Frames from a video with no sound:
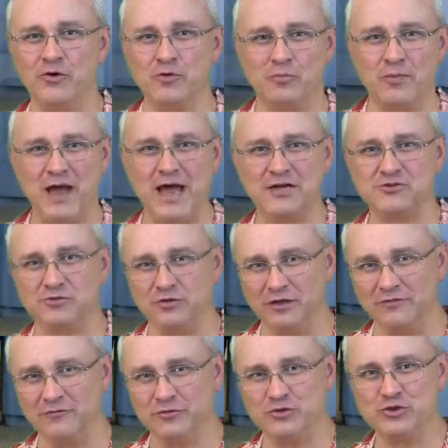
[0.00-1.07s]
Your bags are
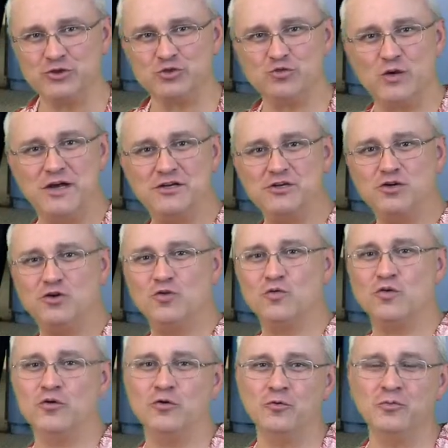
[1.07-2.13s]
delivered straight to your
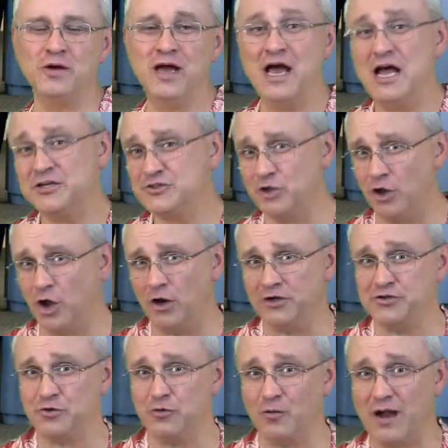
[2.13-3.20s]
room, so long
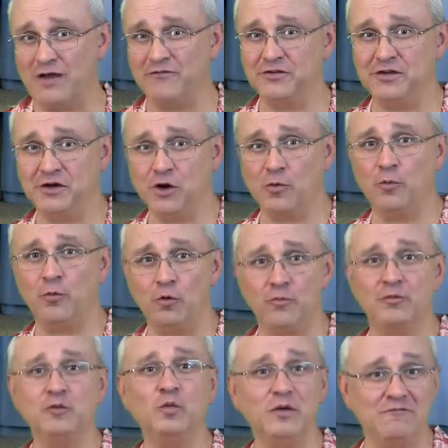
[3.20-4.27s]
as you arrive at the airport
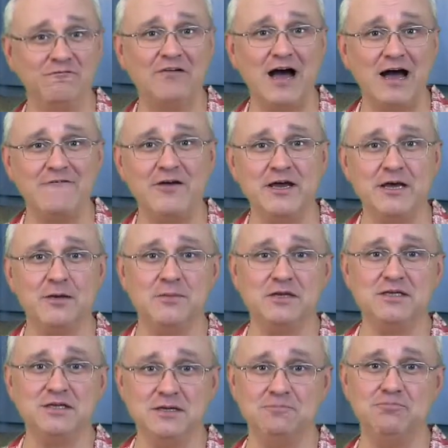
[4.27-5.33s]
between 5 a.m.
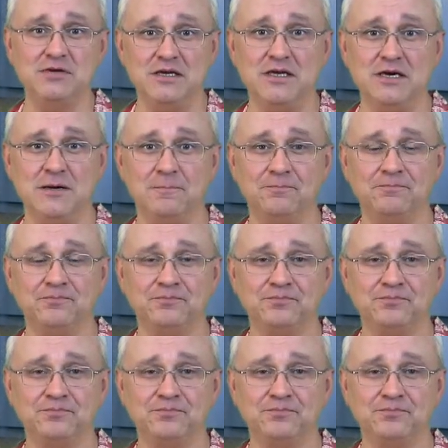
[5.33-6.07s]
and 10 p.m.